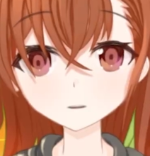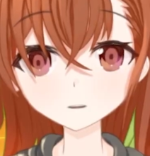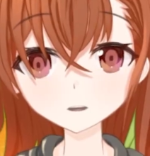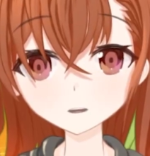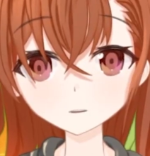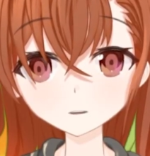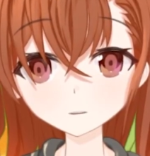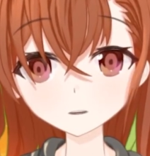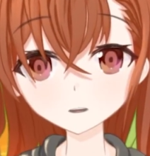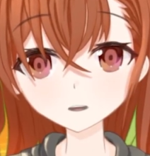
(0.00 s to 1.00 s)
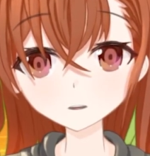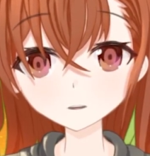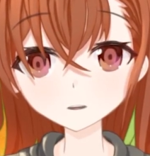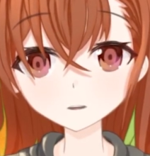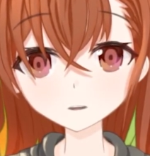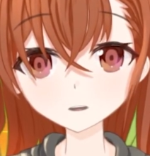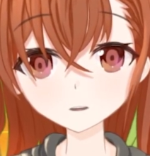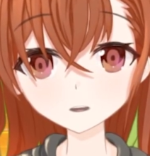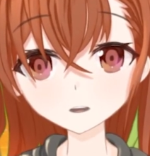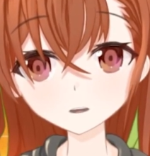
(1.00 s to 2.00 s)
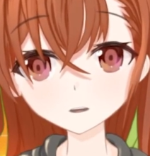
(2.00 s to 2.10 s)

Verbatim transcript: it clearly shows the studio is capable